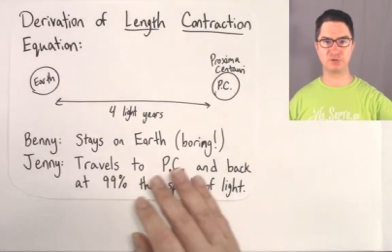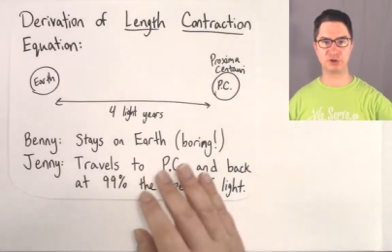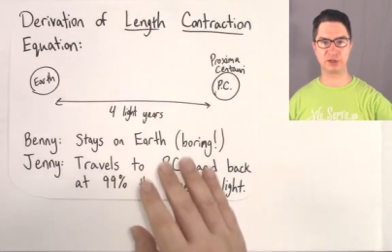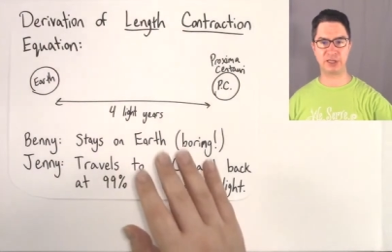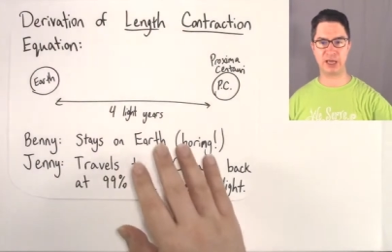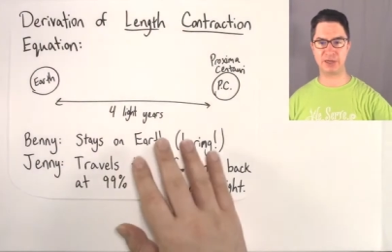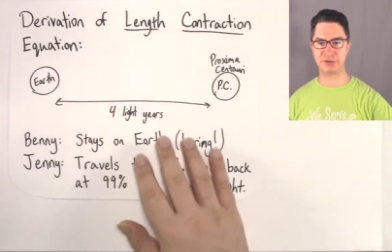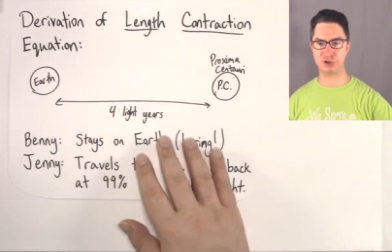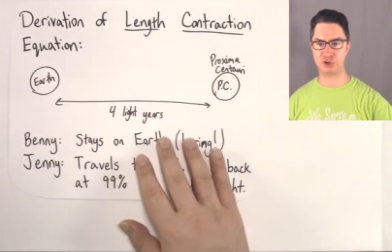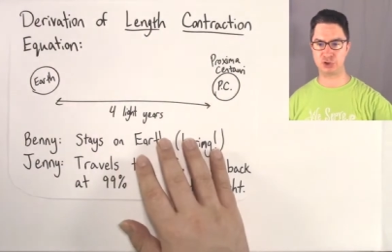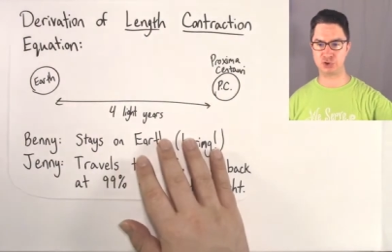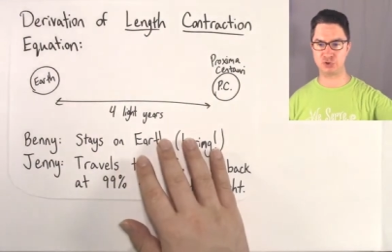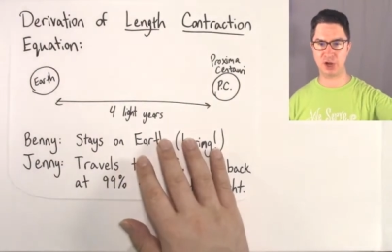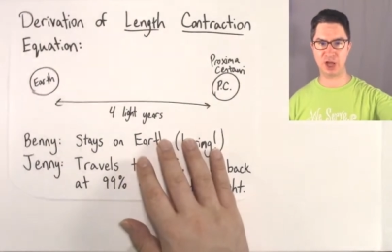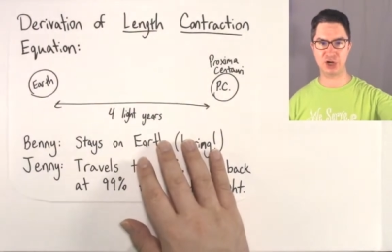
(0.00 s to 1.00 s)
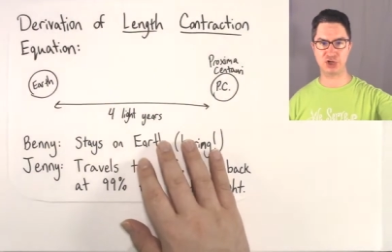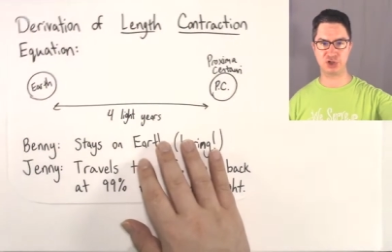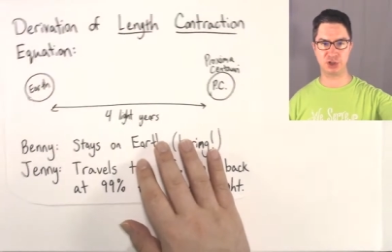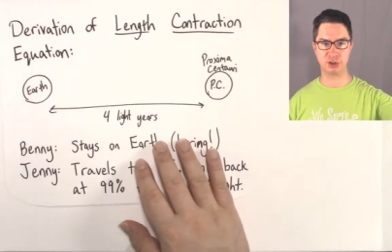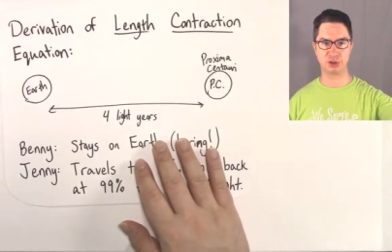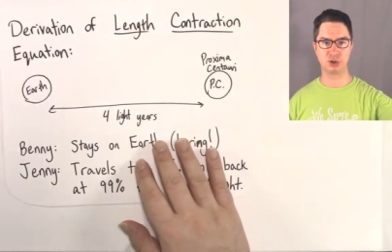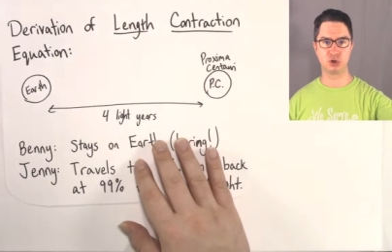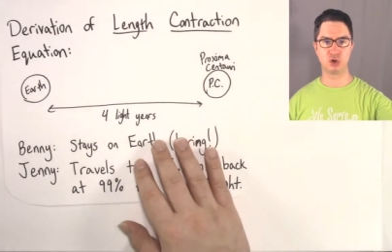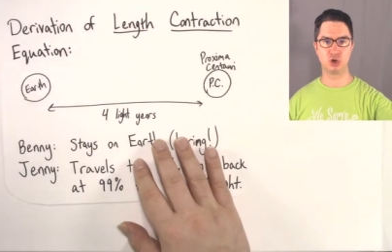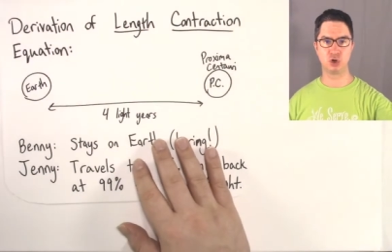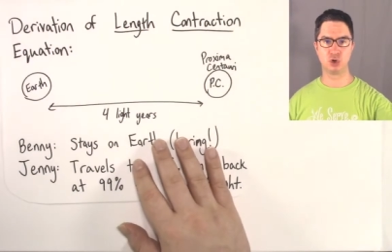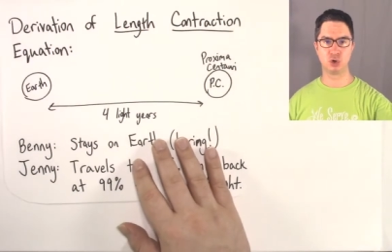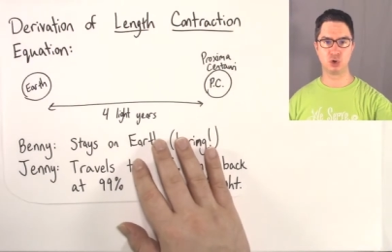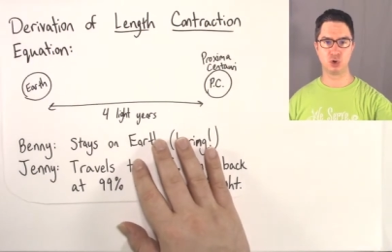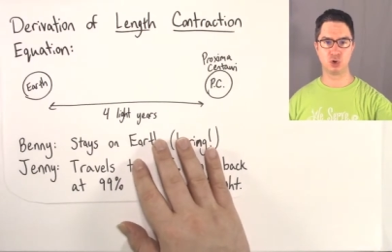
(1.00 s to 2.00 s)
for length contraction,
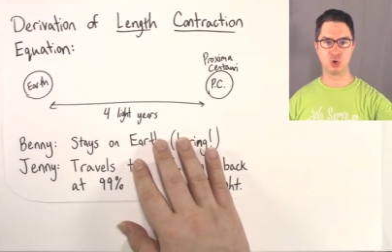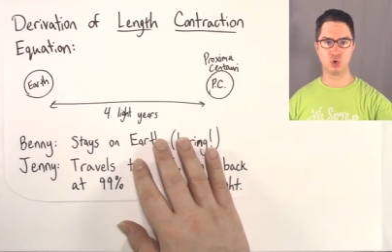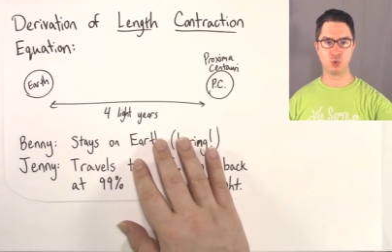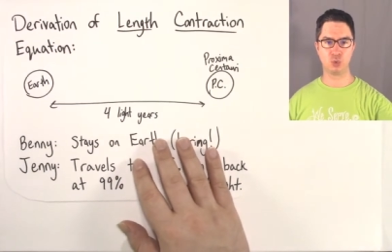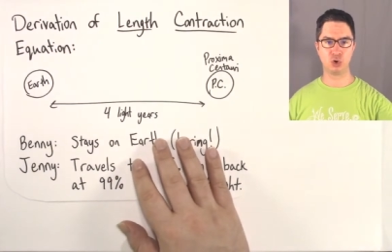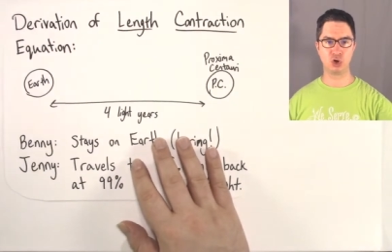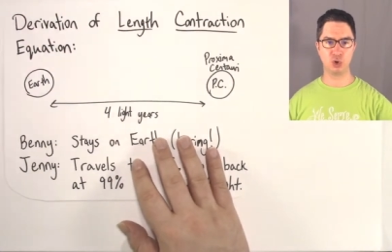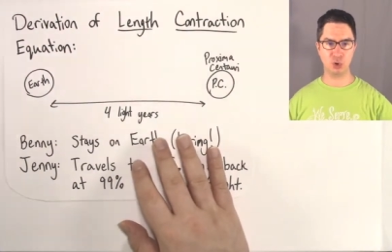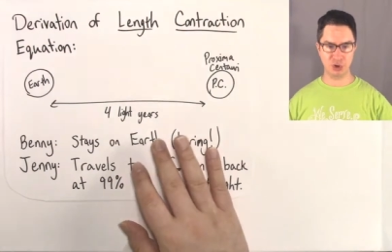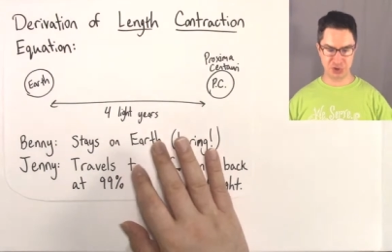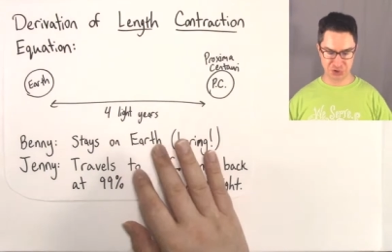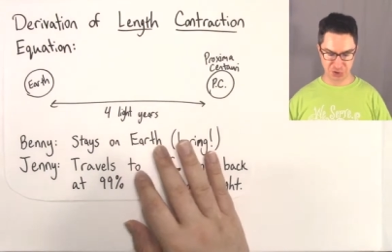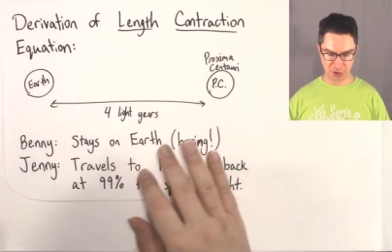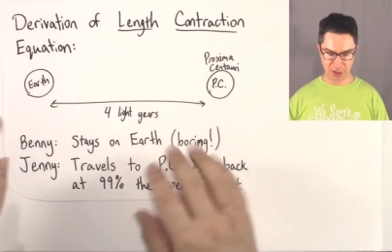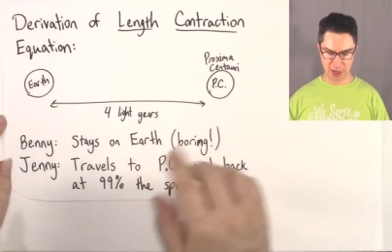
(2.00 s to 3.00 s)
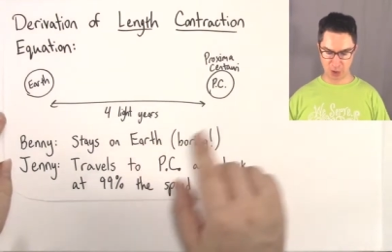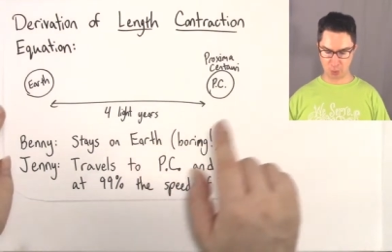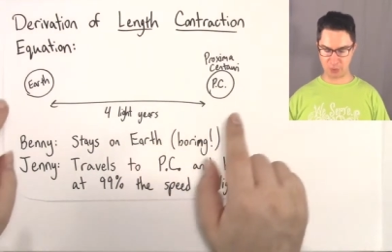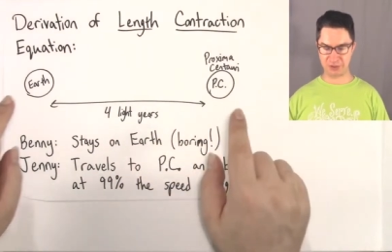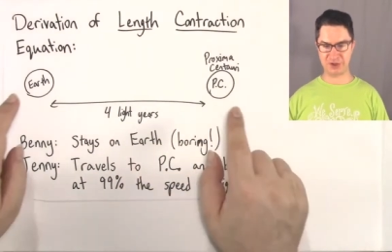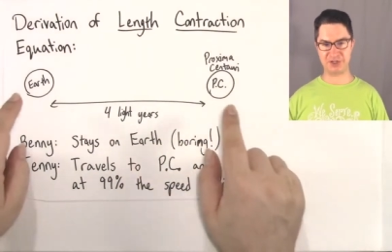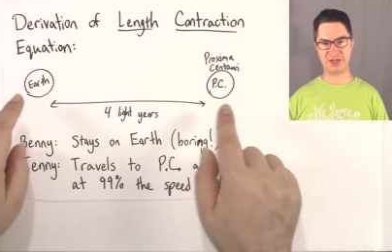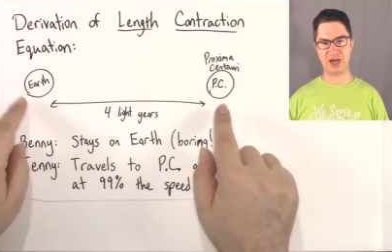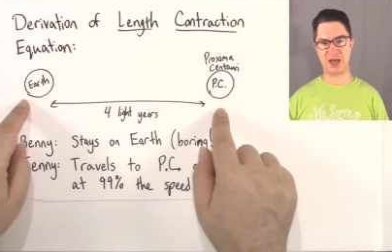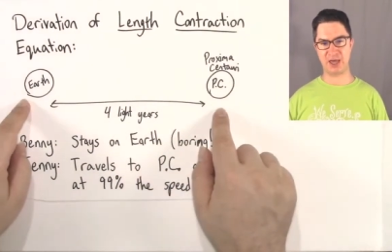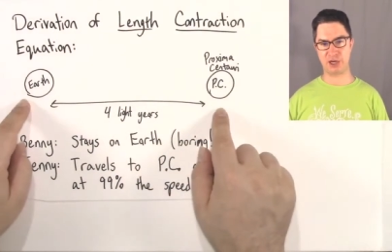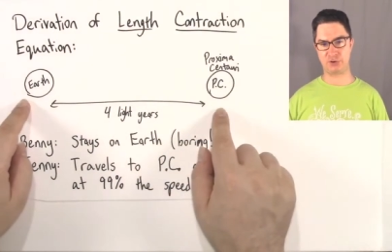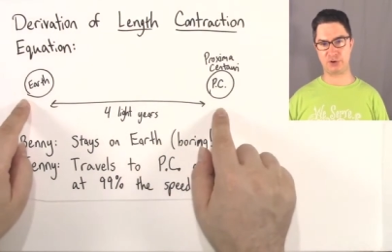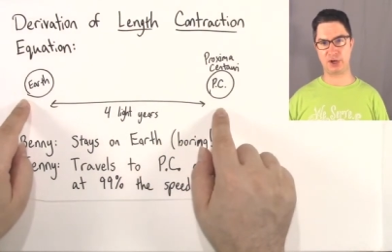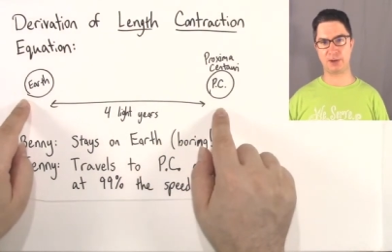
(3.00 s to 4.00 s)
we're going to start out with a
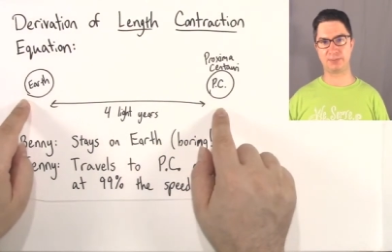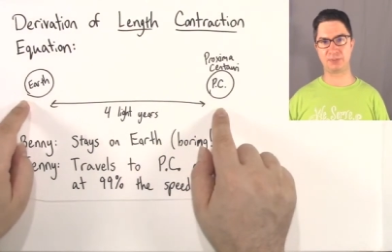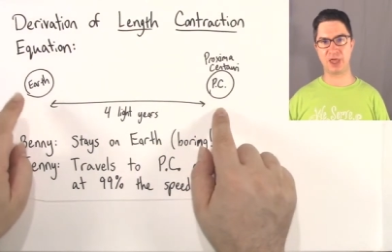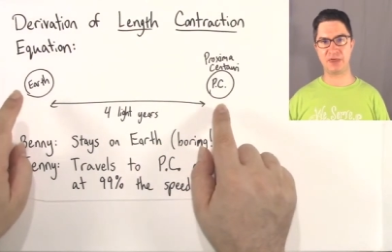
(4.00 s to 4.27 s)
diagram.